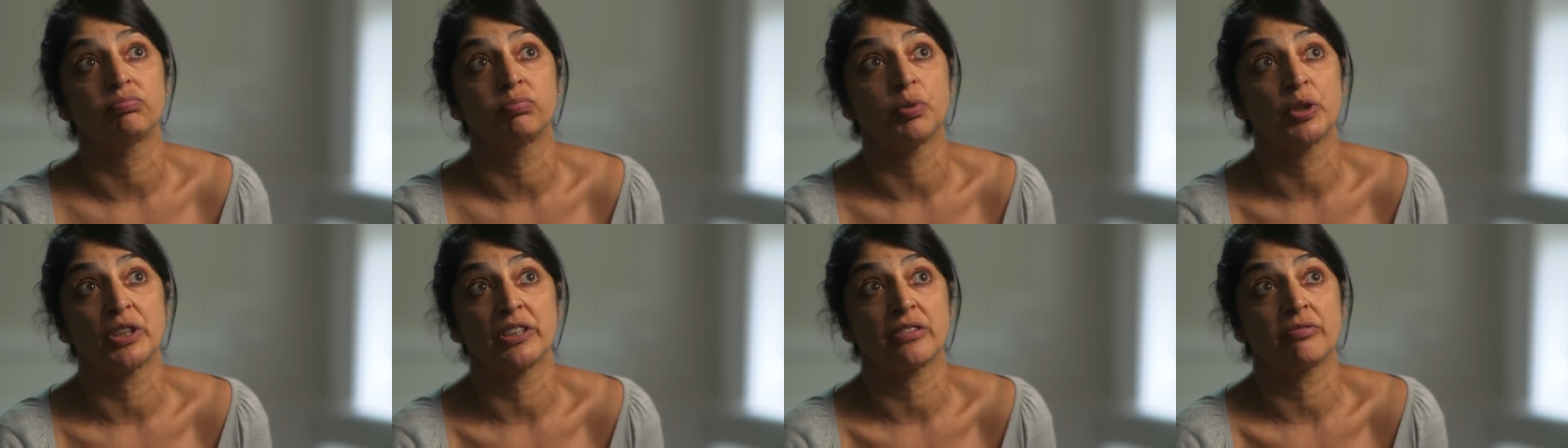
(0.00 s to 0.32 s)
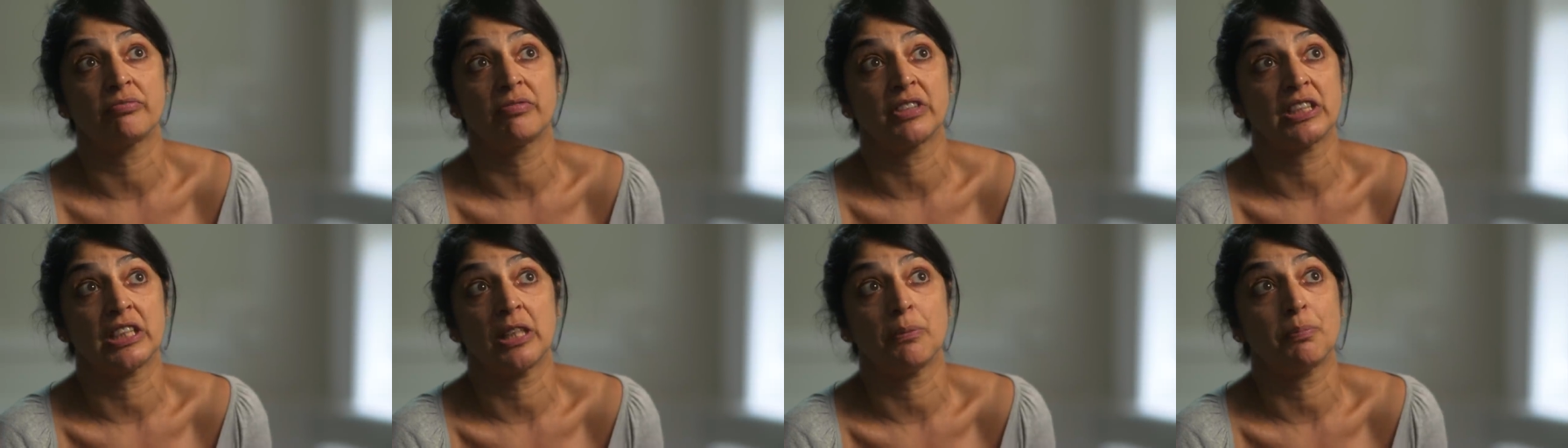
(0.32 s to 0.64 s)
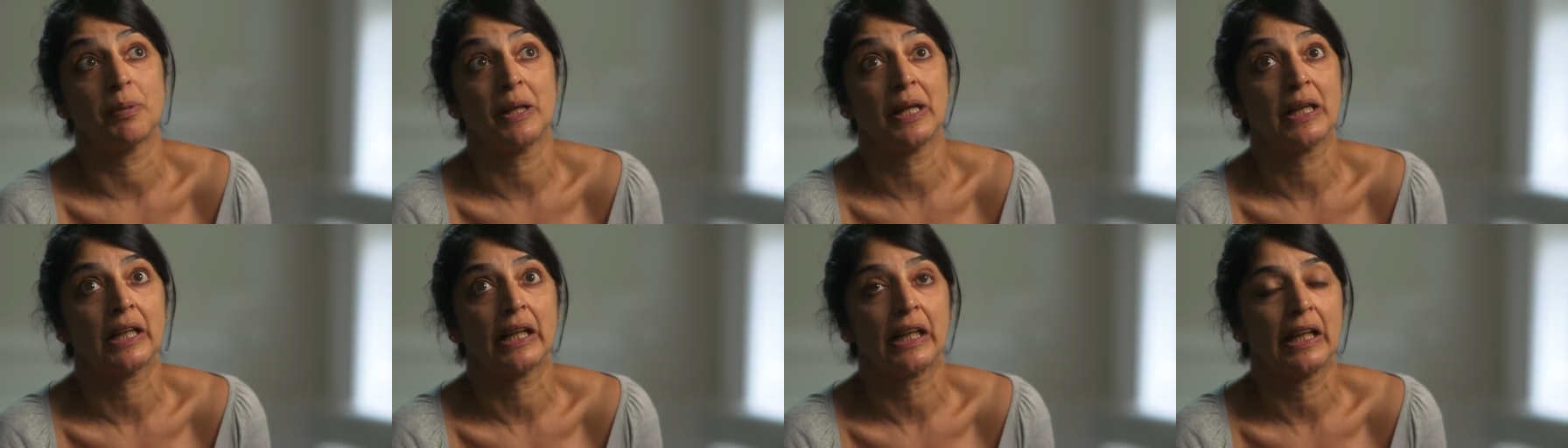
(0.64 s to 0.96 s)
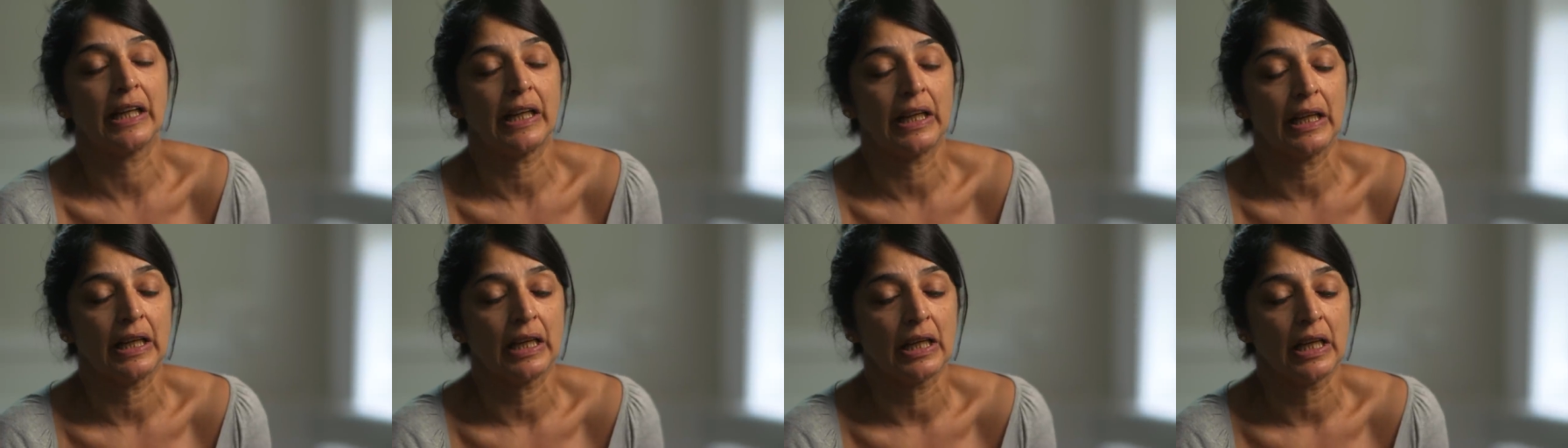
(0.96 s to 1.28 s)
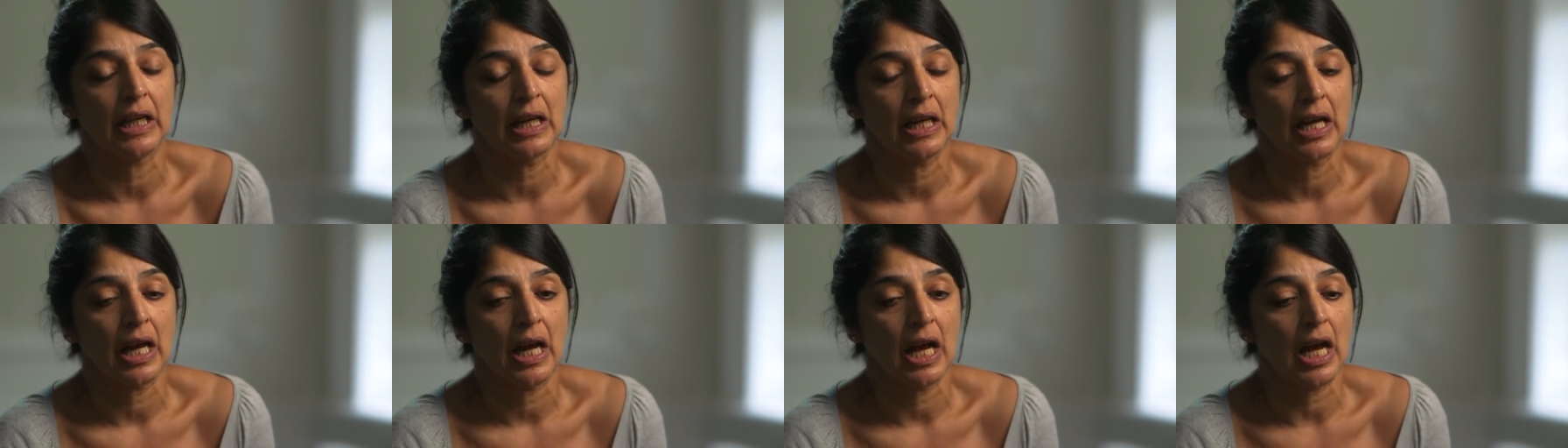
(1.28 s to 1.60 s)
would
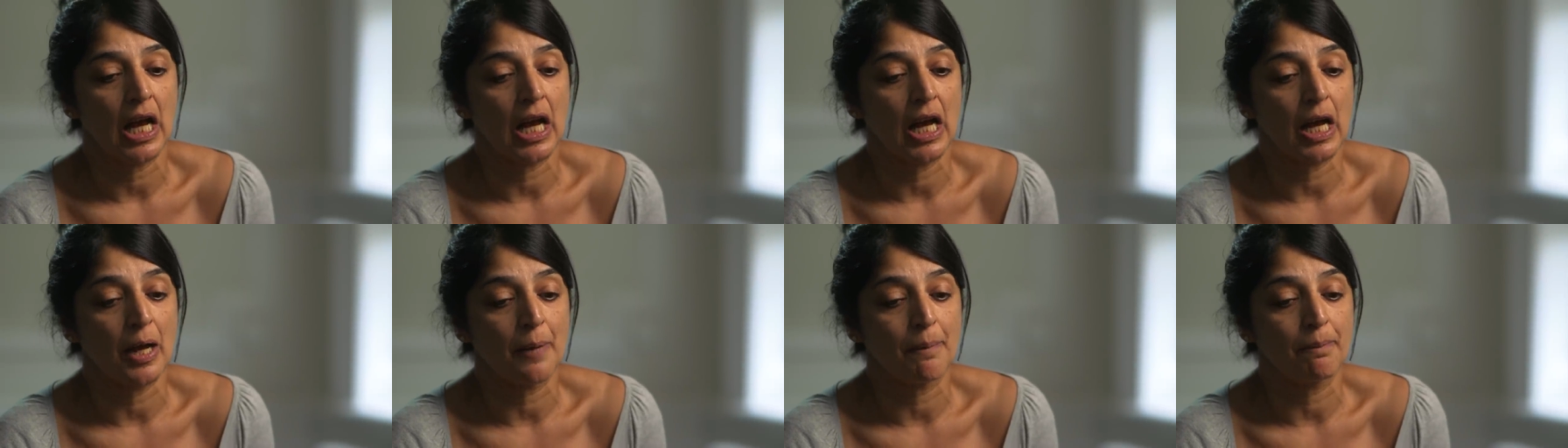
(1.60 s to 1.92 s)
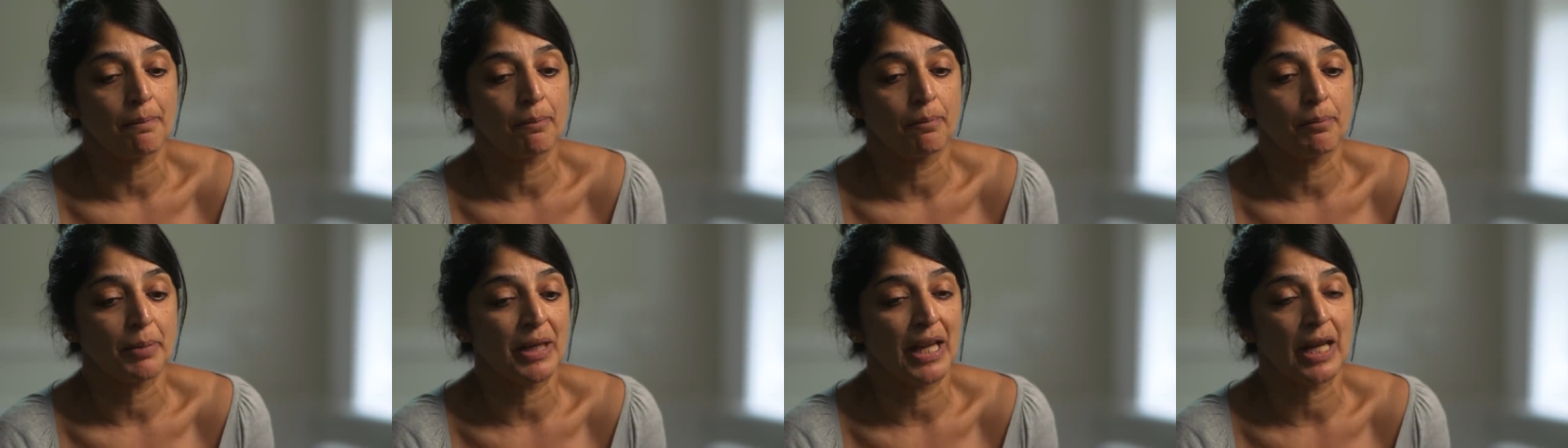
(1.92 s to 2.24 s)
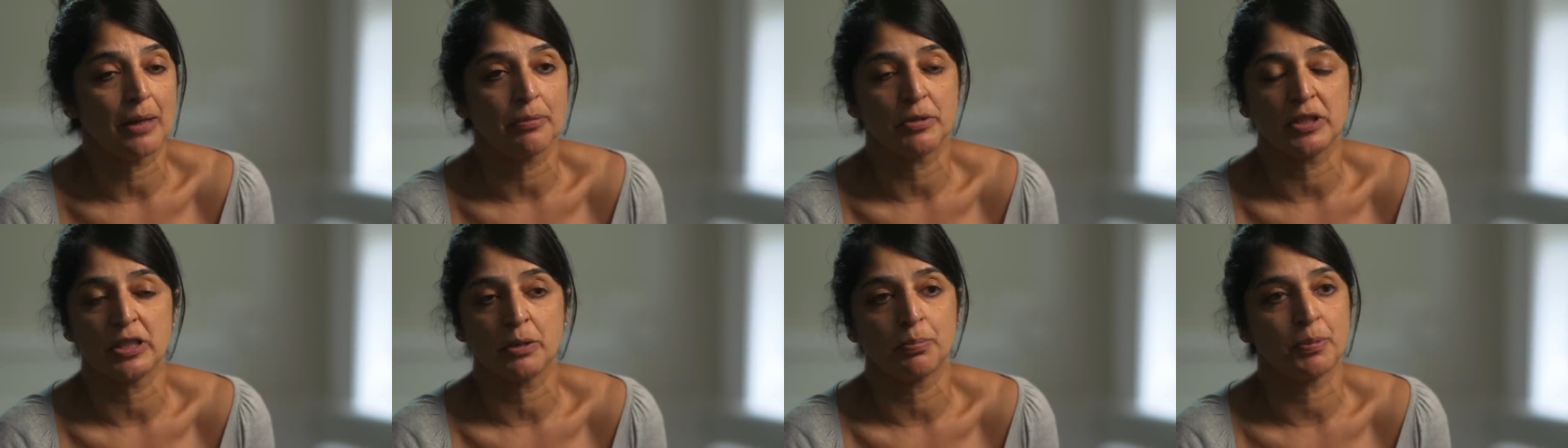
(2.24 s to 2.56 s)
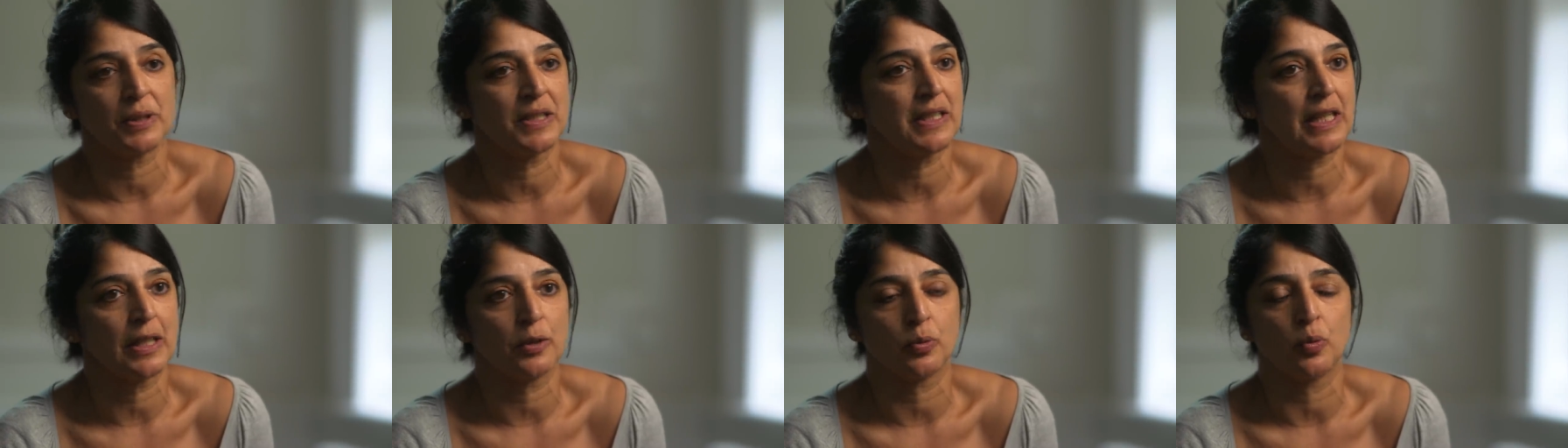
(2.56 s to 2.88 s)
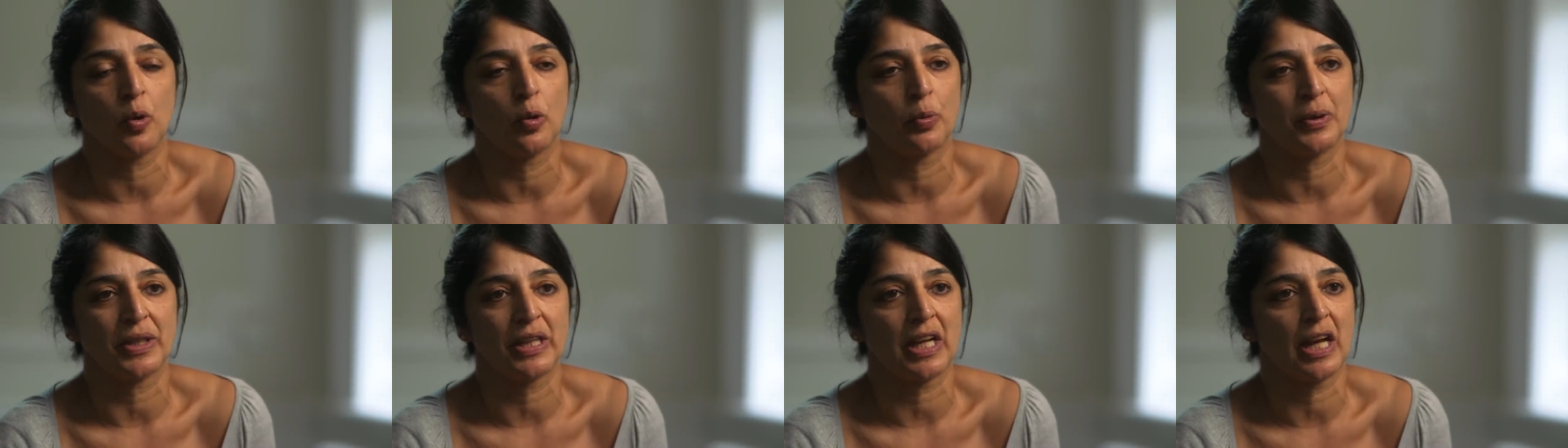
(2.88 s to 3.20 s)
typically um, be able to
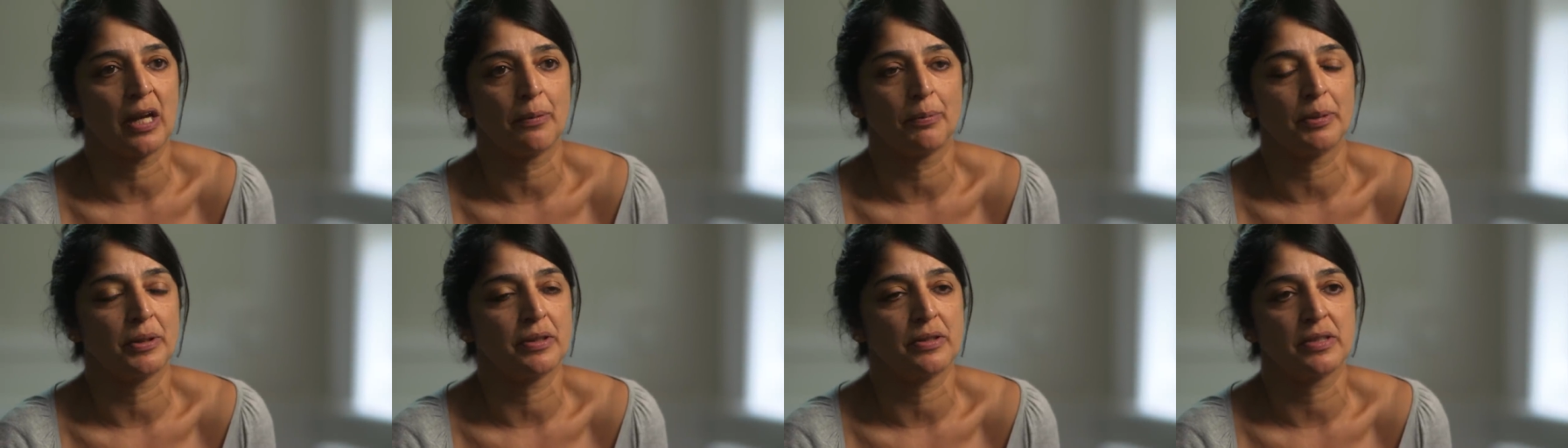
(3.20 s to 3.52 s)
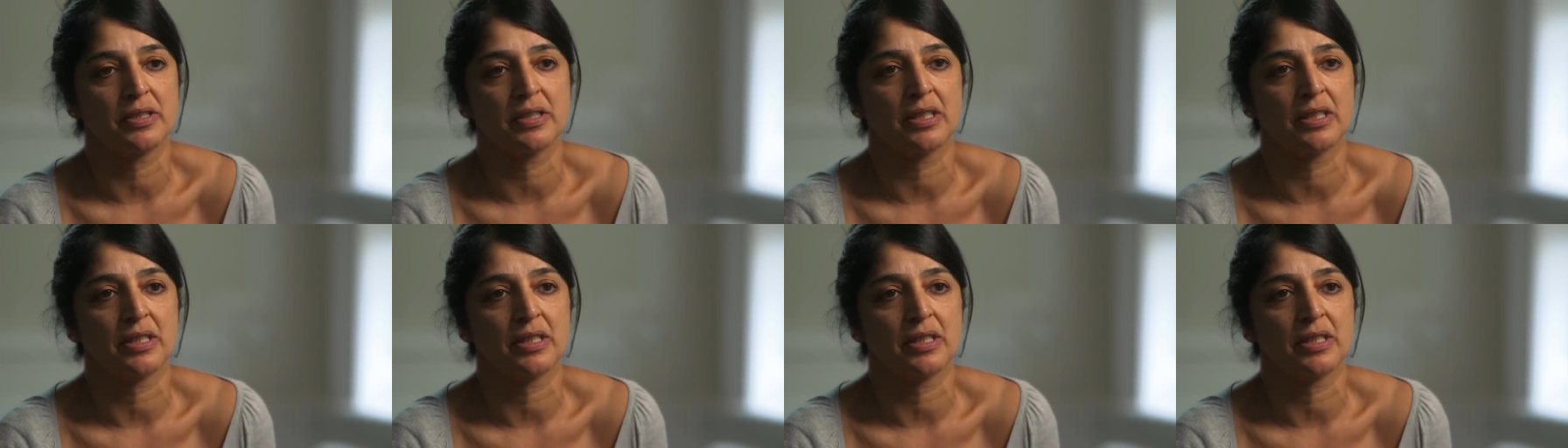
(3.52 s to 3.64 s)
predict what would happen.